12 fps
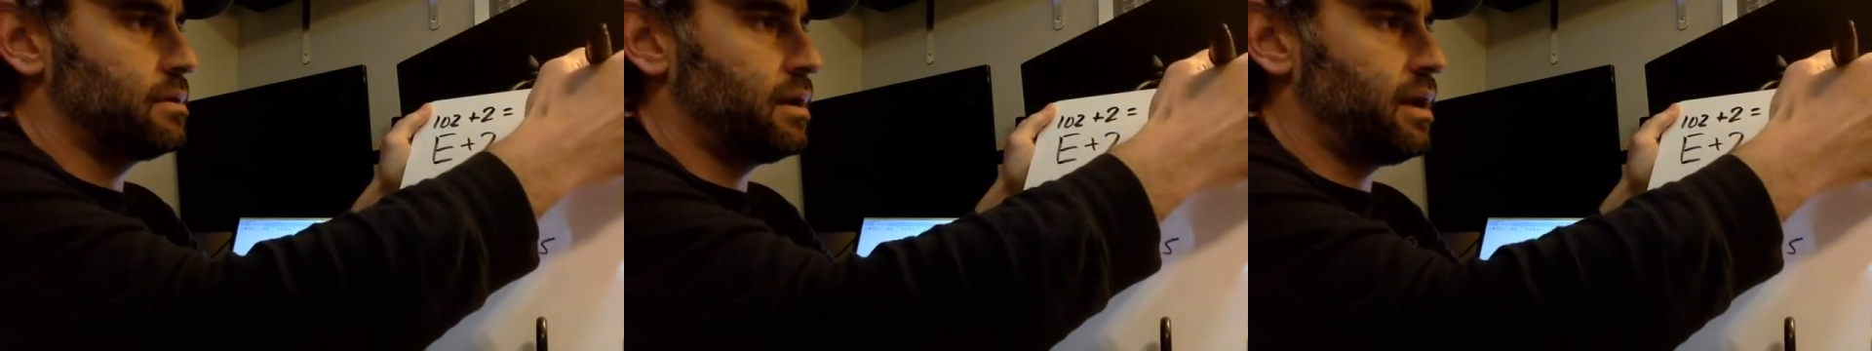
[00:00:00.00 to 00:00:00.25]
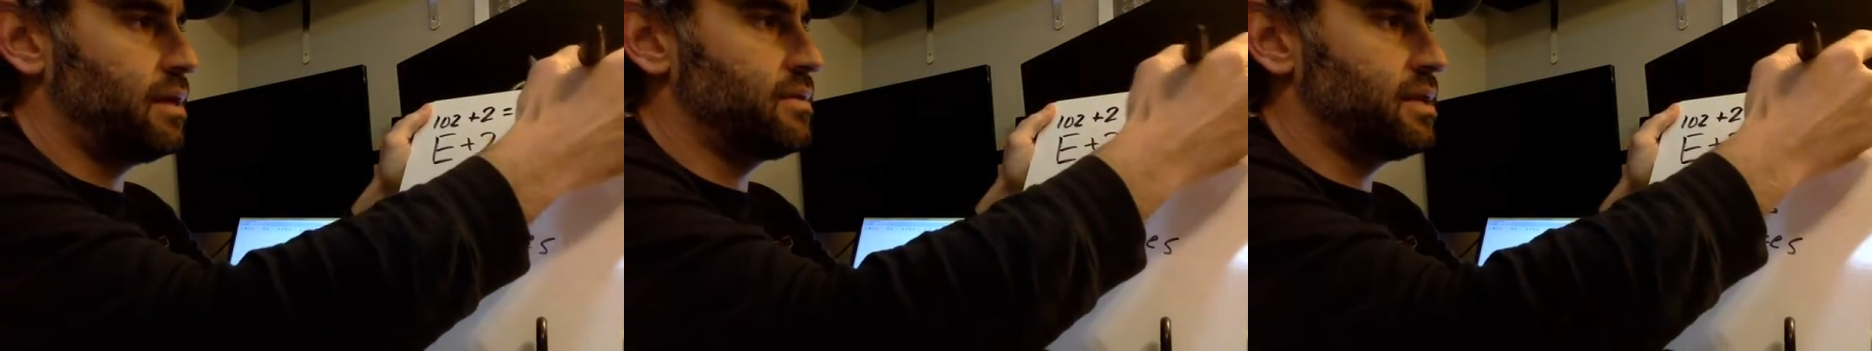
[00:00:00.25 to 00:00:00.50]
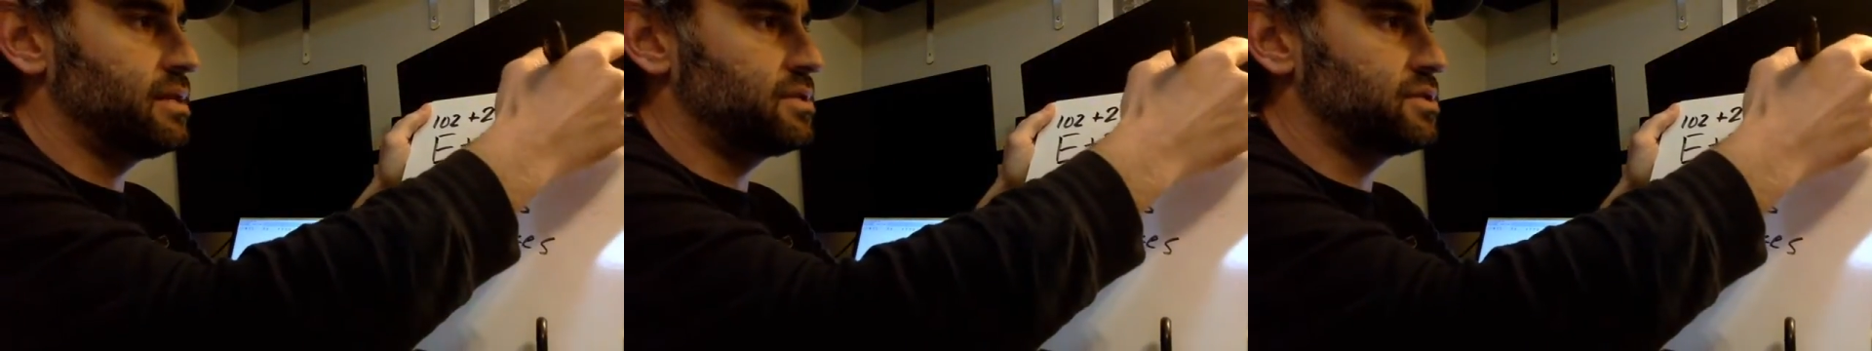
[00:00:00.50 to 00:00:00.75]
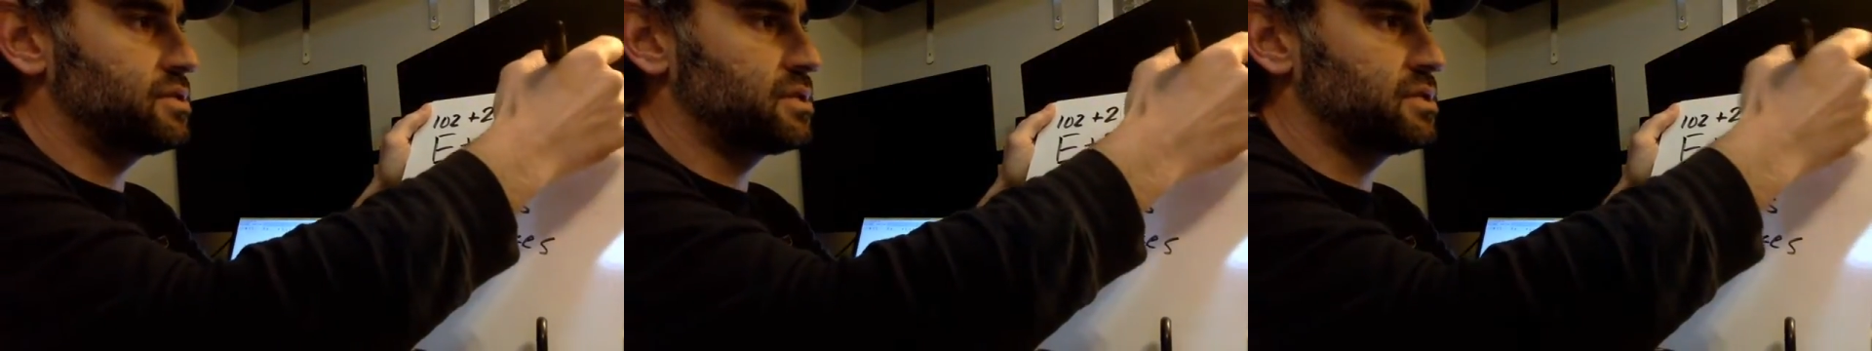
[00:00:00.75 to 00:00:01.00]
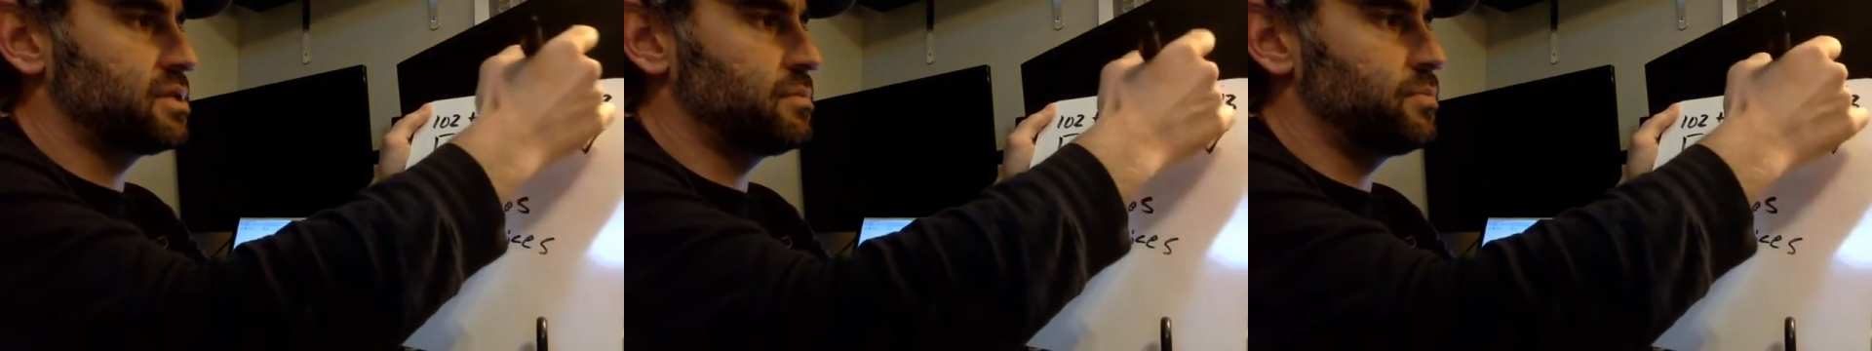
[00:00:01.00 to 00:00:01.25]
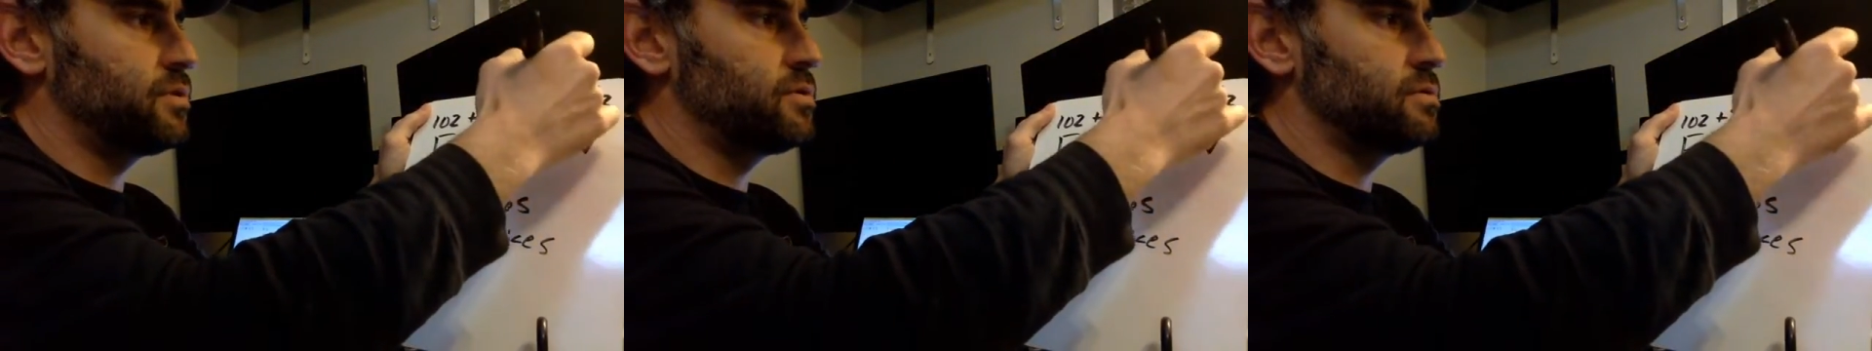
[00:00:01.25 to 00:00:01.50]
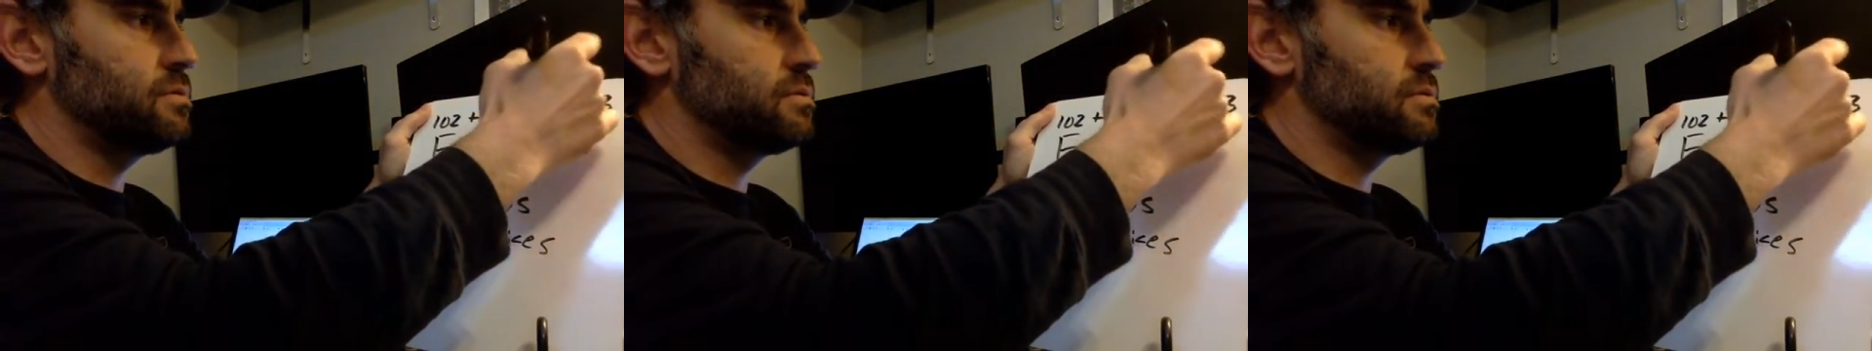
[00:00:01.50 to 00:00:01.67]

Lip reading: And then it's just a simple